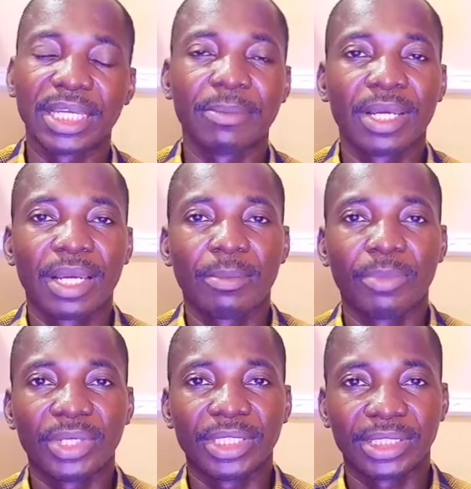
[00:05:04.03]
term,
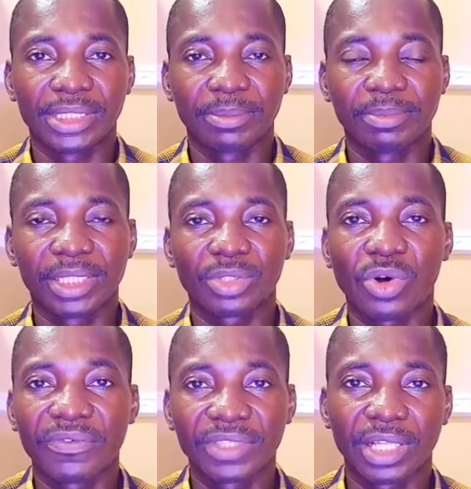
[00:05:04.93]
but it is simply
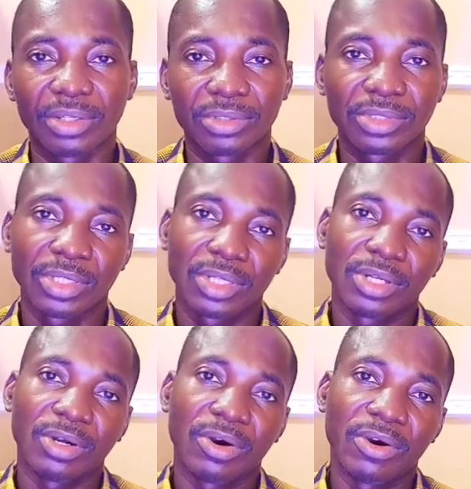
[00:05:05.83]
coughing out
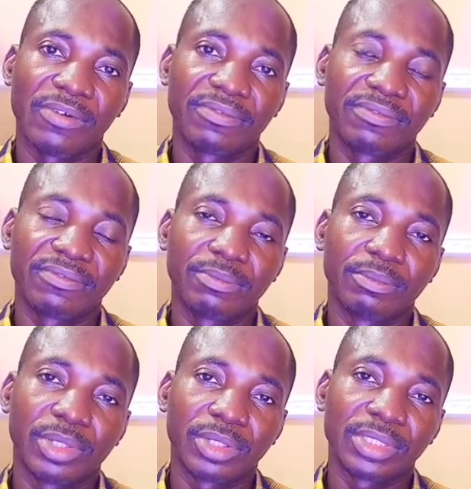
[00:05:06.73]
of
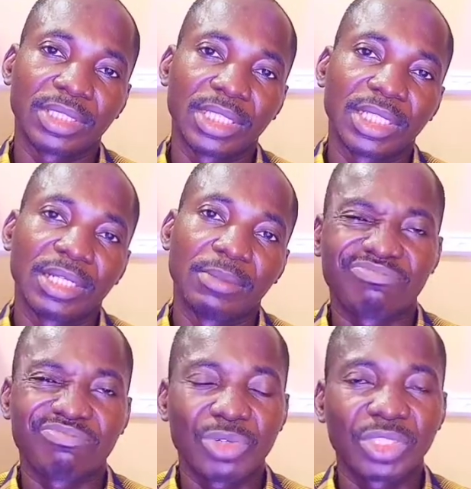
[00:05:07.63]
blood.
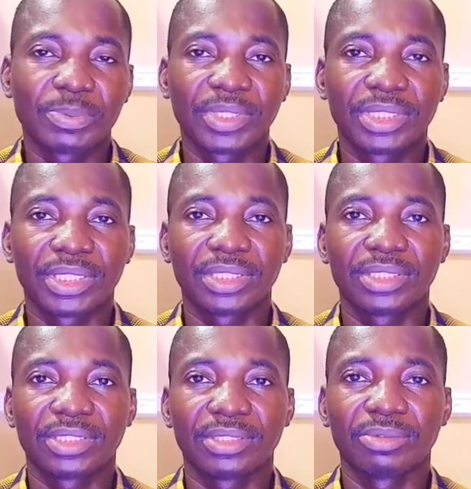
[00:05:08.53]
Most
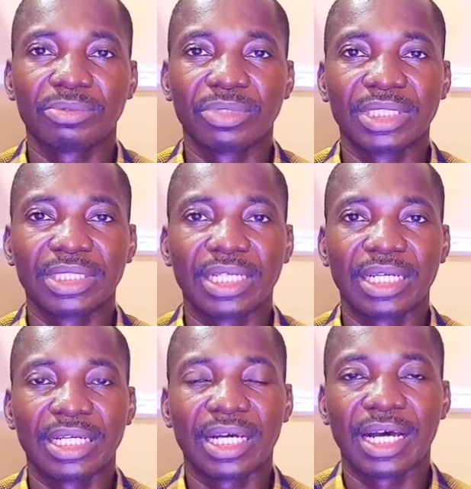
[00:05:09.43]
patients will
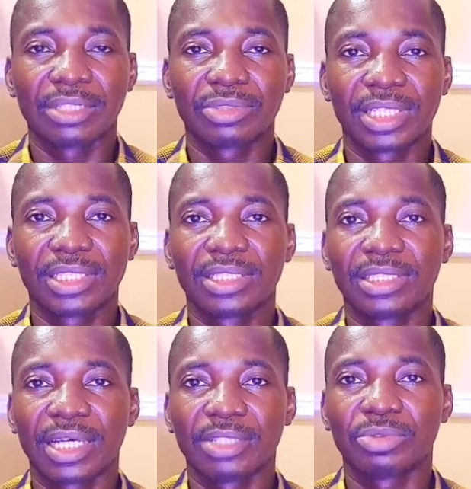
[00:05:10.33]

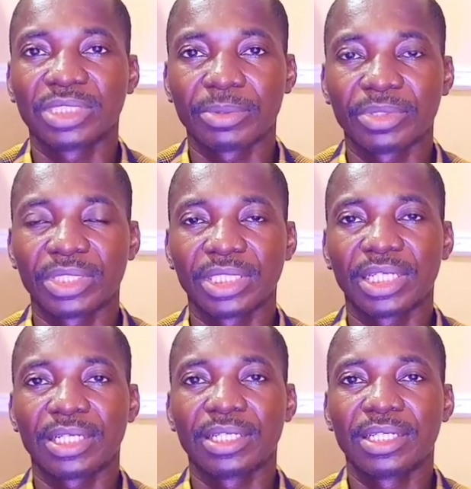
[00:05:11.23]
actually, at one time or the
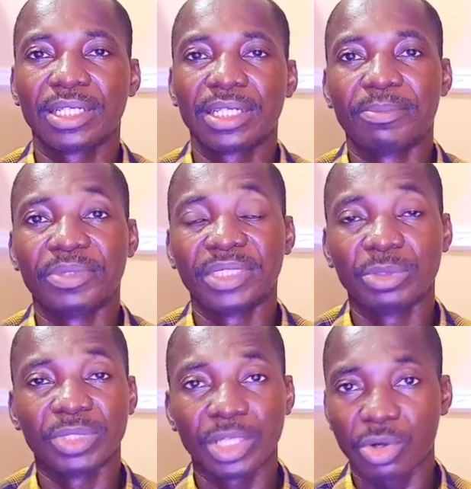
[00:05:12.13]
other,
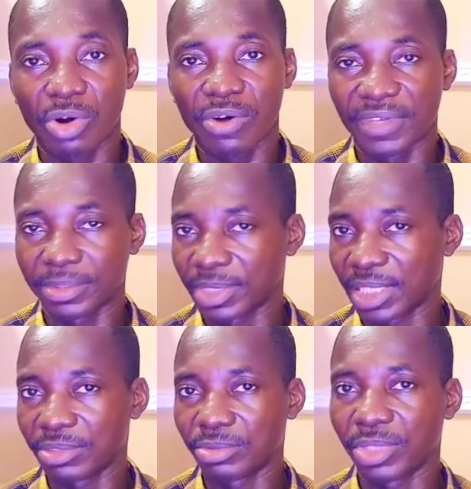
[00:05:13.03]
present with a cough,
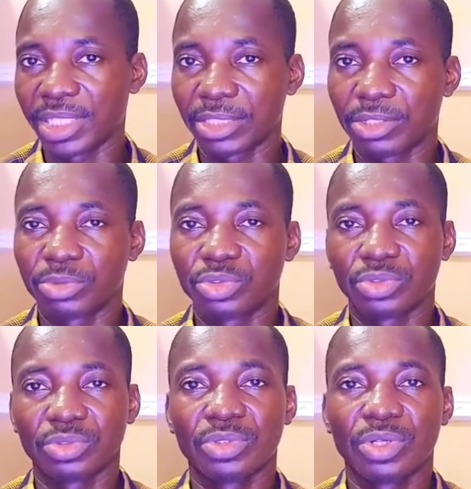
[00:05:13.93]
especially when it comes
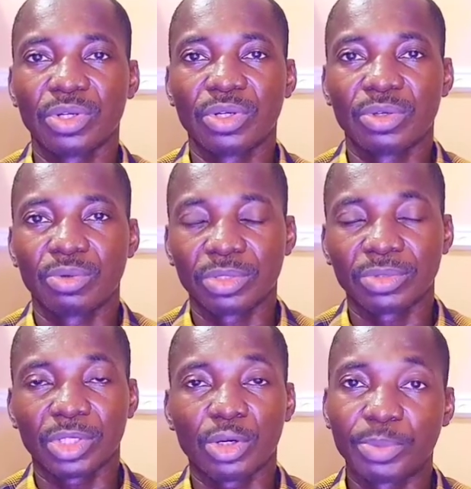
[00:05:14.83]
to what
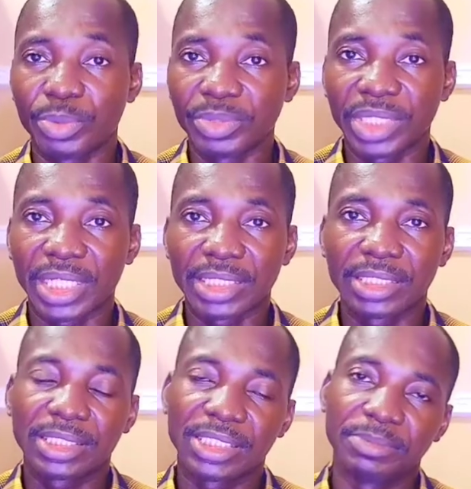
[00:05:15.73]
we call
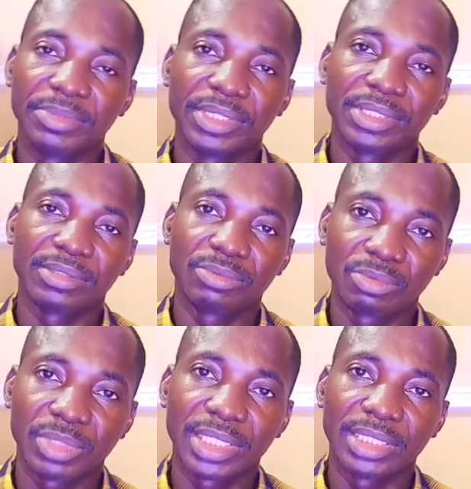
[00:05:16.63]
pulmonary TB,
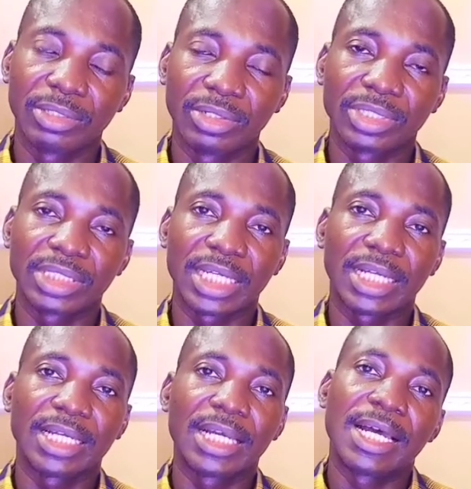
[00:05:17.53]
where the lungs
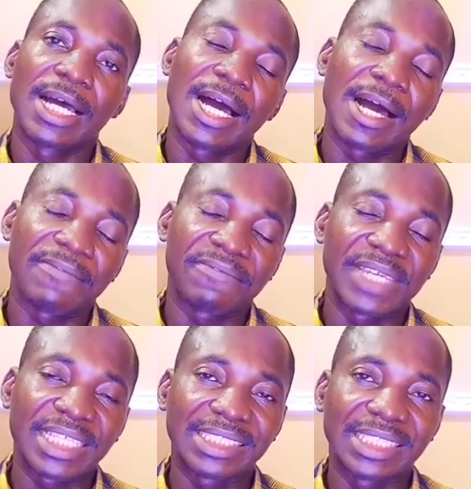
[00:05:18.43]
are
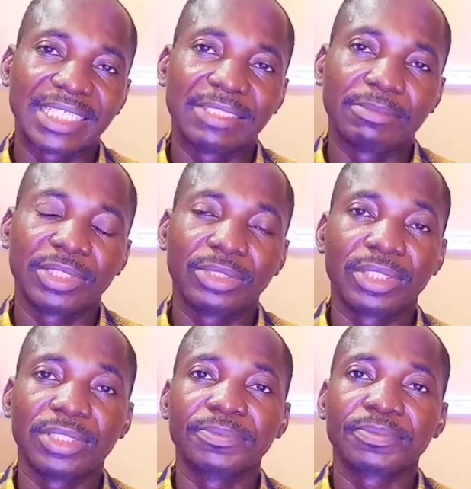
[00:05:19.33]
affected
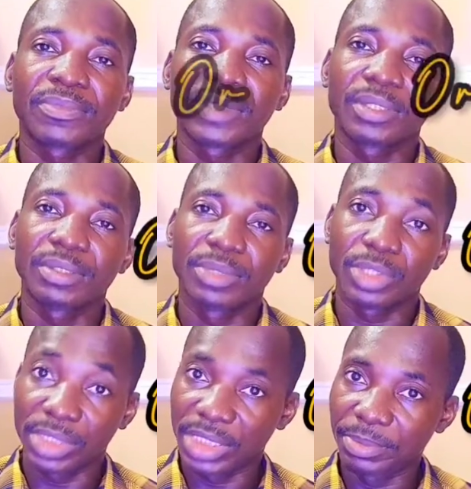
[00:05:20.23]
majorly,
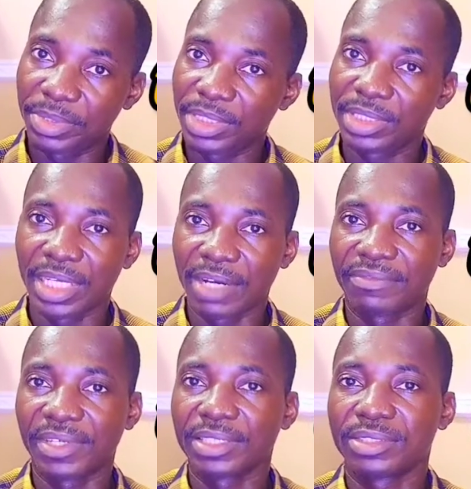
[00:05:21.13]
because TB
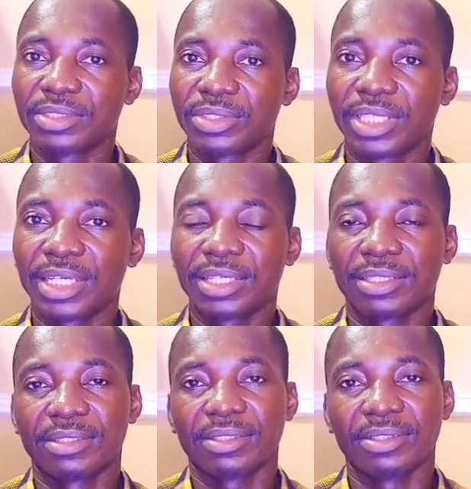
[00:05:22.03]
affects other
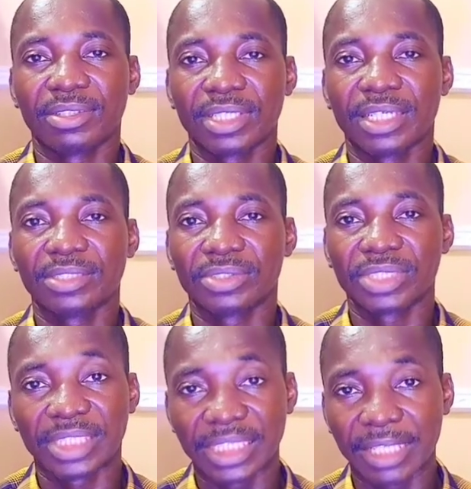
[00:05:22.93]
organs or
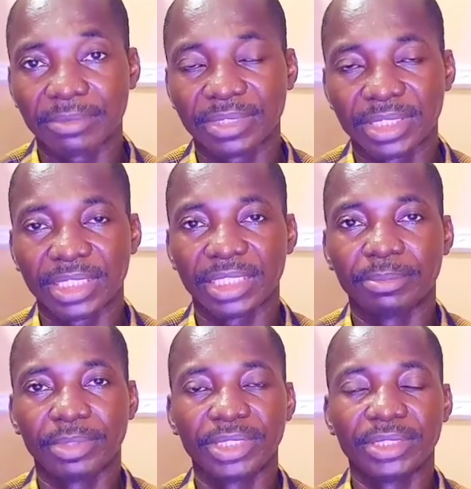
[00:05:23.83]
systems in the
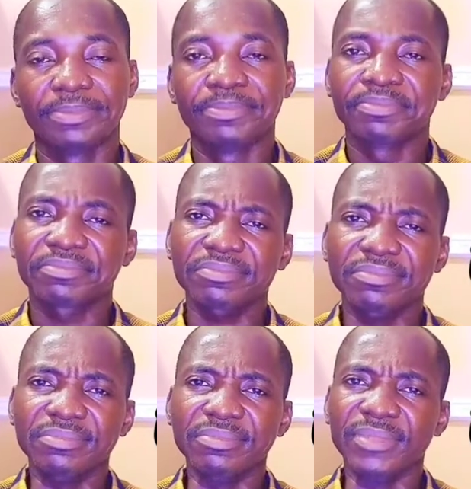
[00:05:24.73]
body.
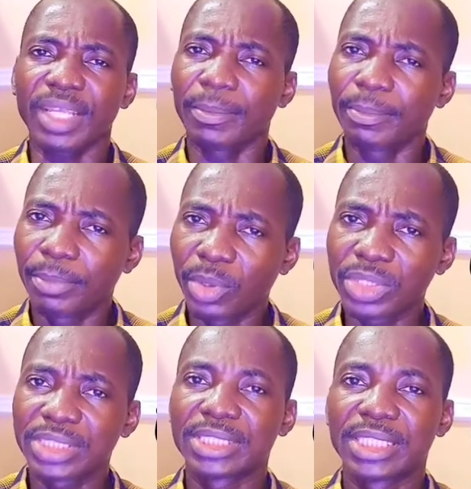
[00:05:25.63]

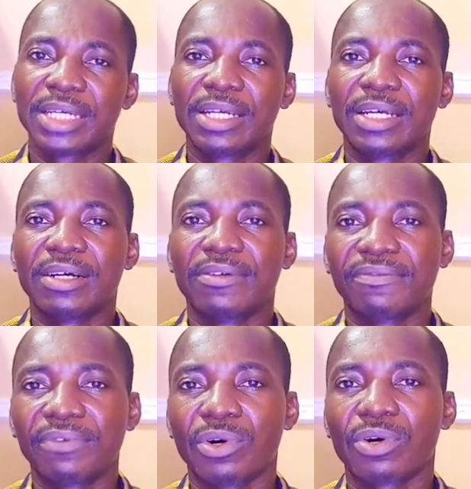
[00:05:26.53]
But
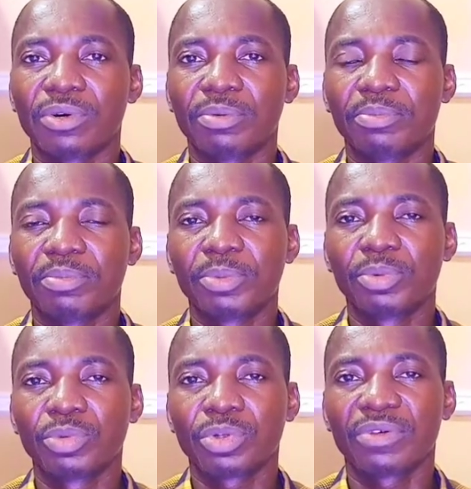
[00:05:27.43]
for
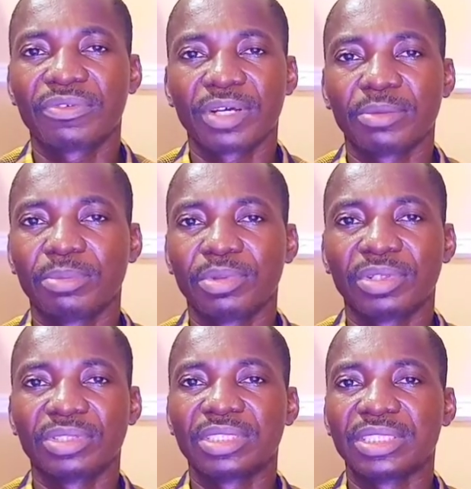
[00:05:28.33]
people who cough out
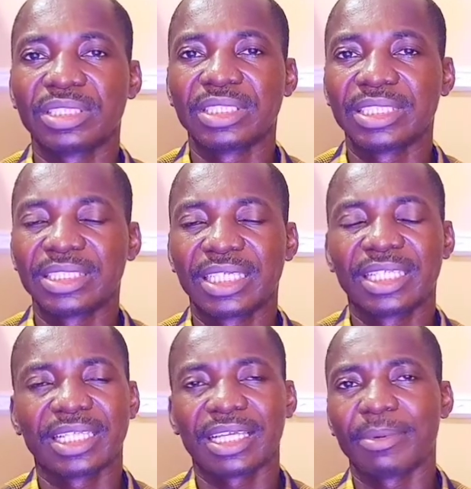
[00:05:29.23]
blood, it is said
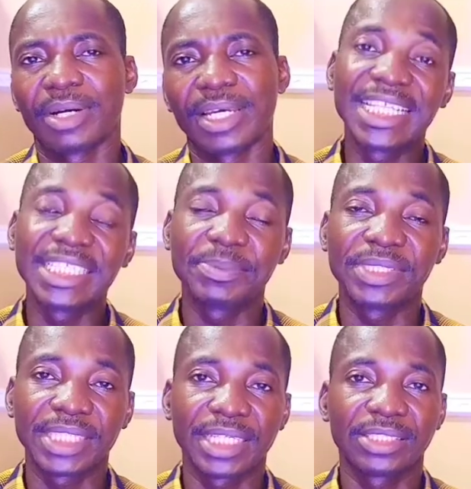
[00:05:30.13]
that about
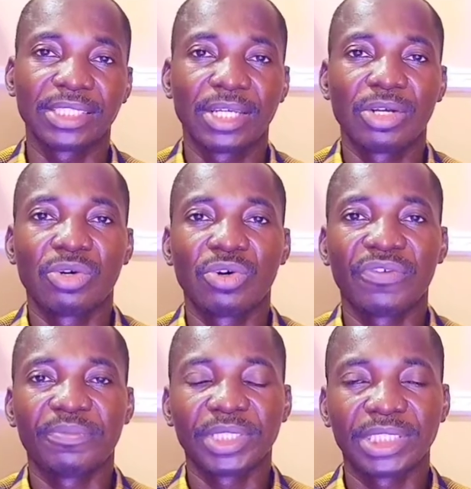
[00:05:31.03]
8%
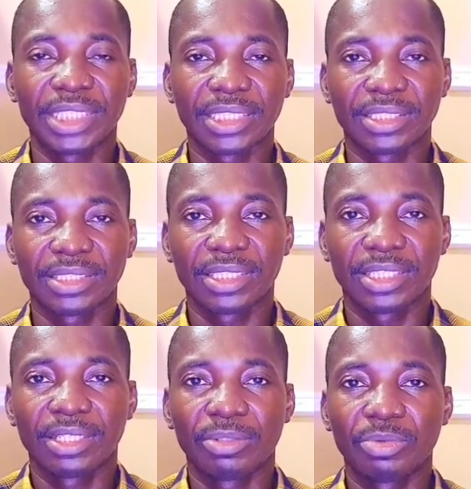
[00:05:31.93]
of patients
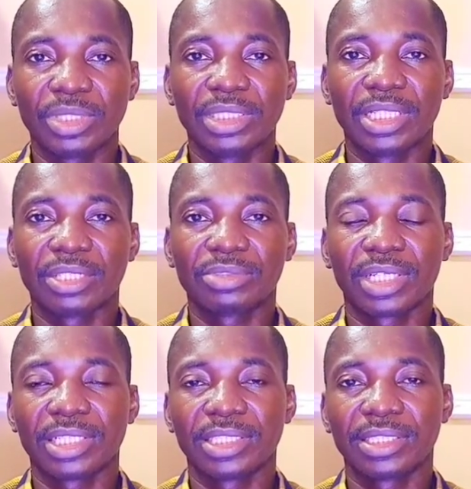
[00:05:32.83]
will
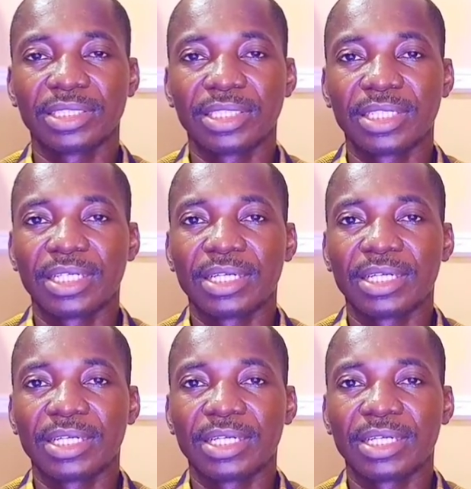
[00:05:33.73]
actually